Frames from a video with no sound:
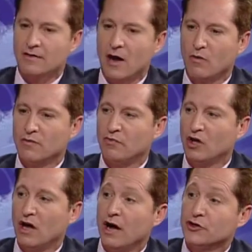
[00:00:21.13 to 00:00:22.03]
that would
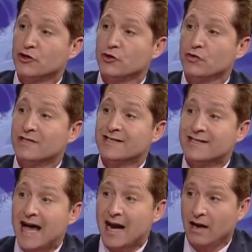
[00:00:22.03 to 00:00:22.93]
apply to
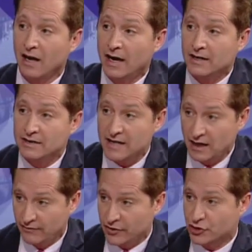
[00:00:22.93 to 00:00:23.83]
satellite
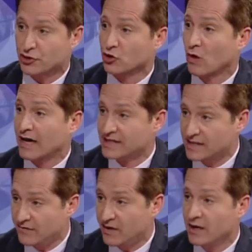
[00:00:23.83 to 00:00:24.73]
television,
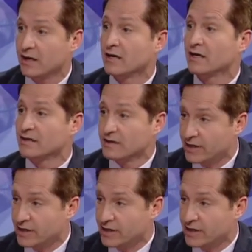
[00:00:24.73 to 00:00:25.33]
DirecTV, yes.